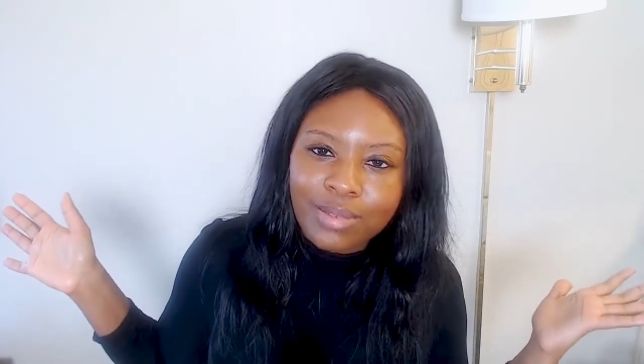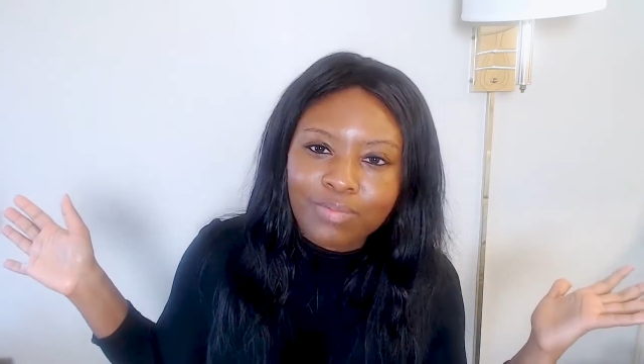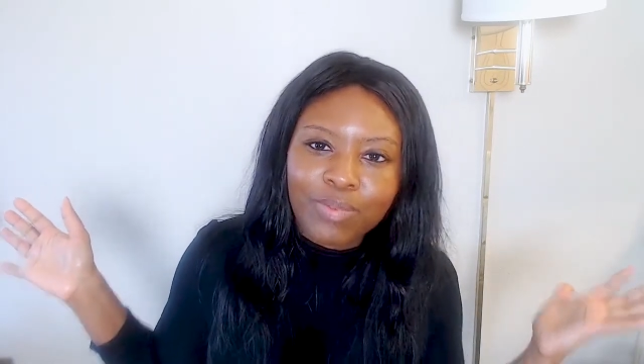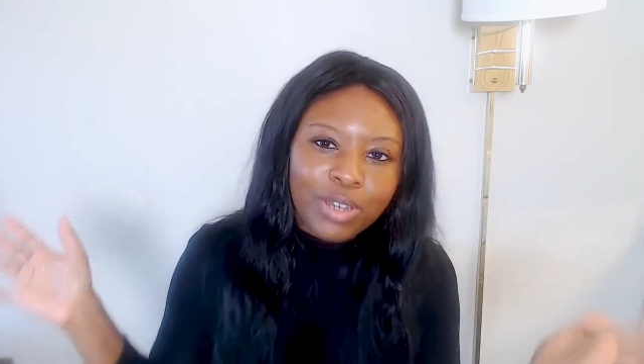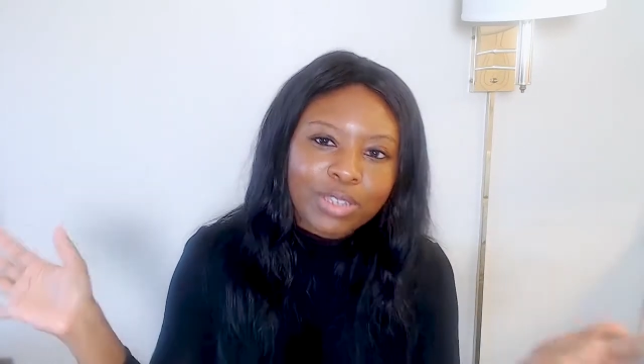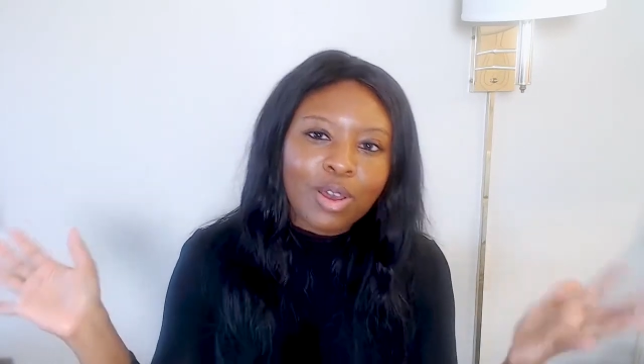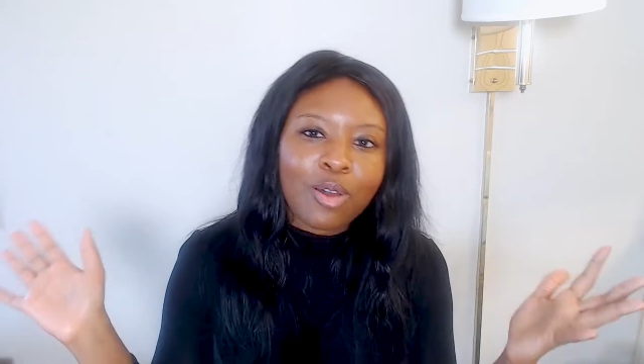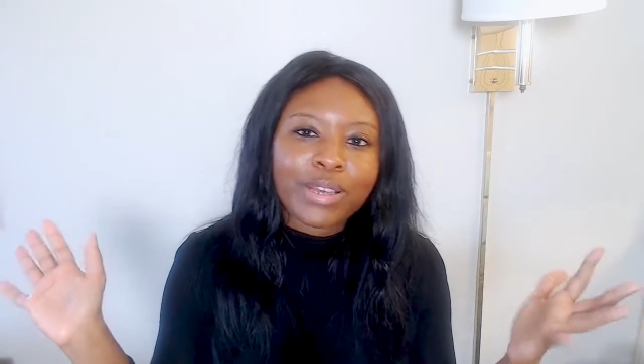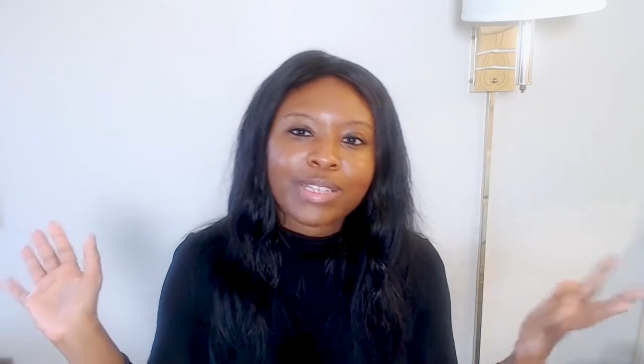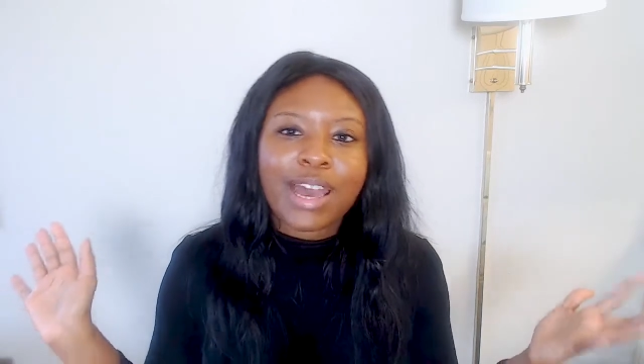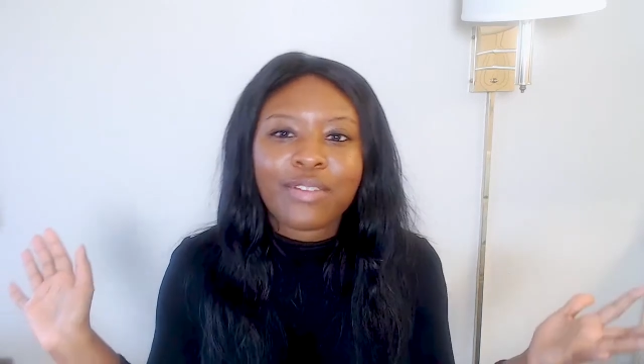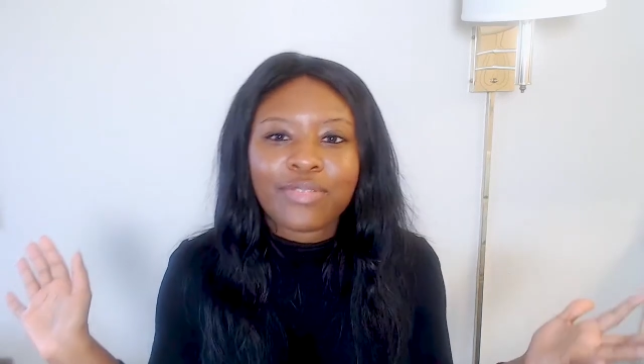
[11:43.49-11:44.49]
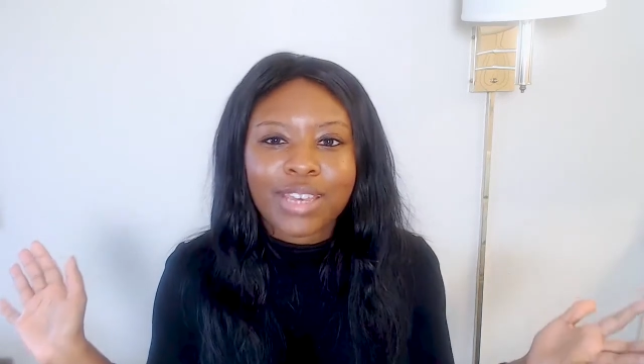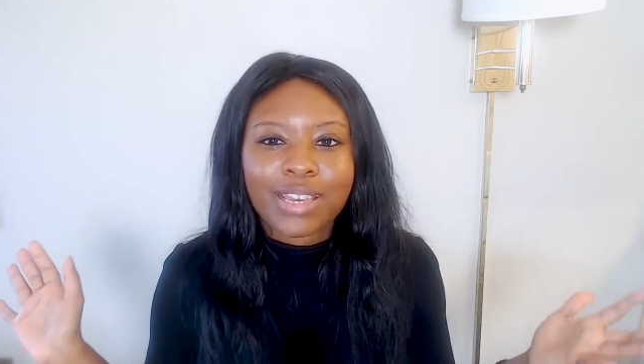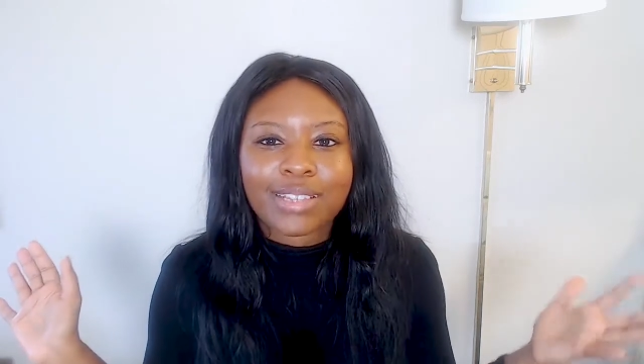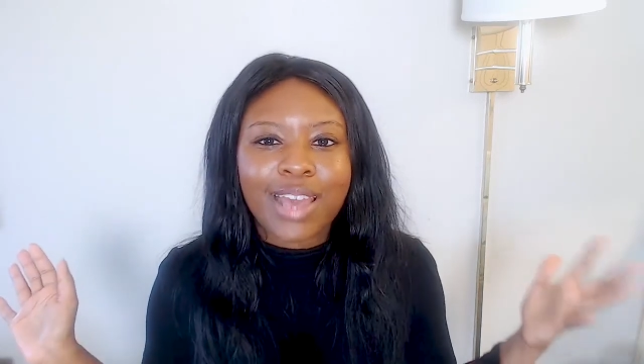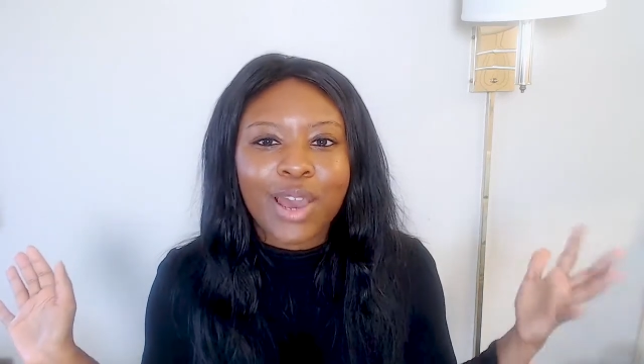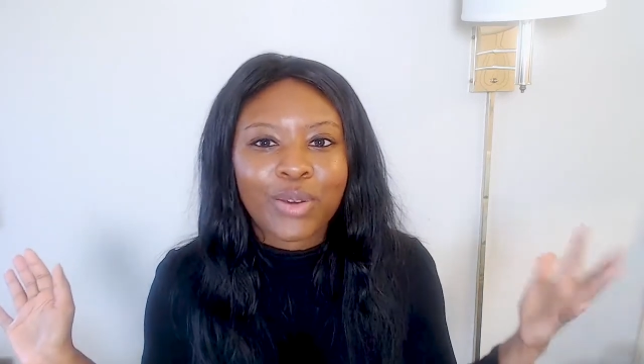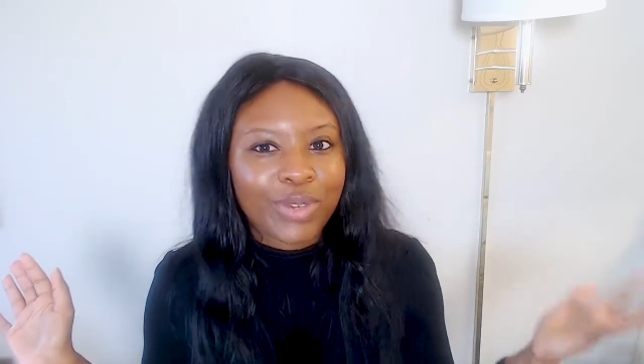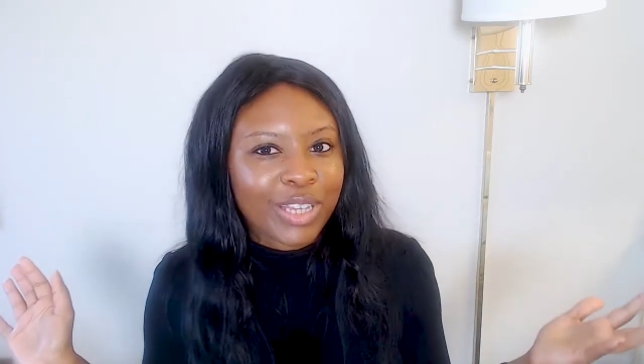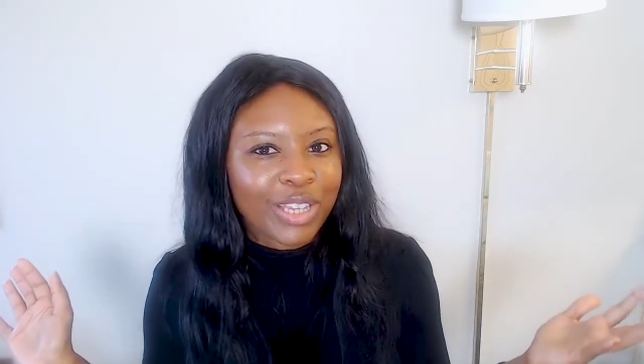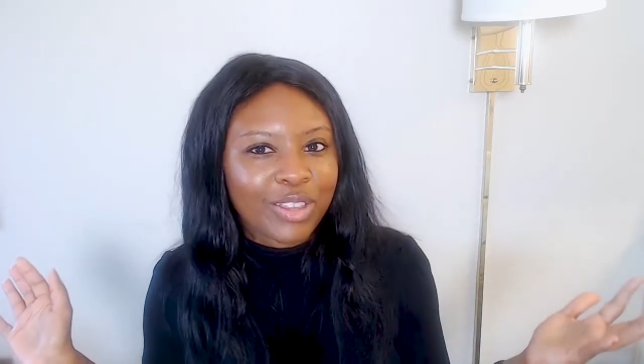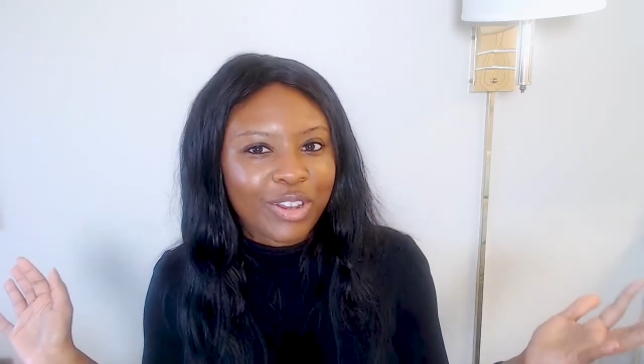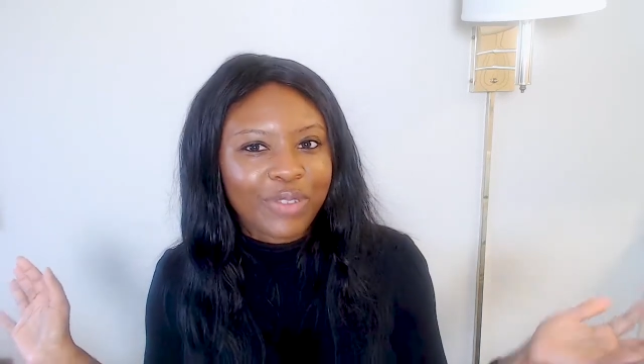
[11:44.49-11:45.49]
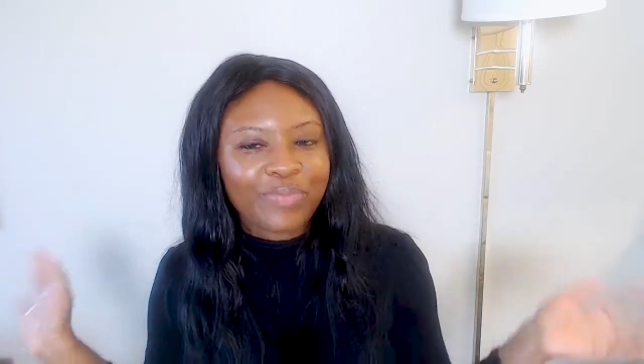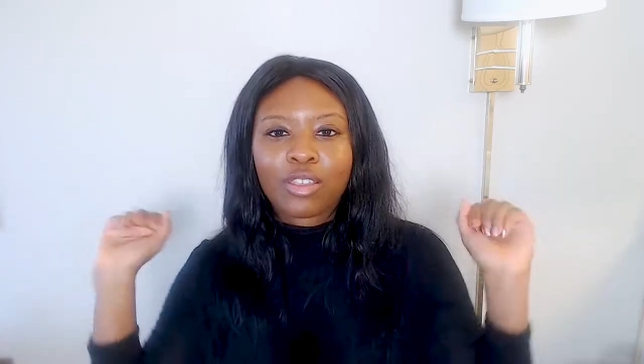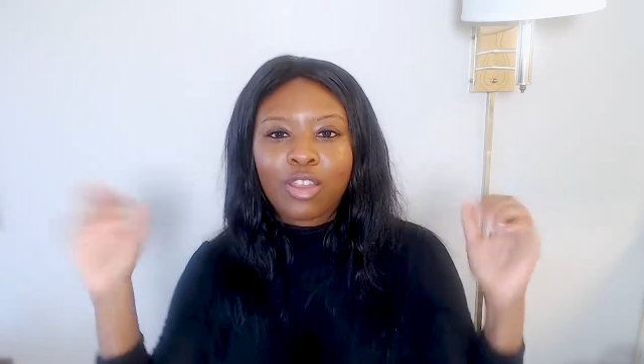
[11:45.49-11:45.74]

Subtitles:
books always have things that we can learn.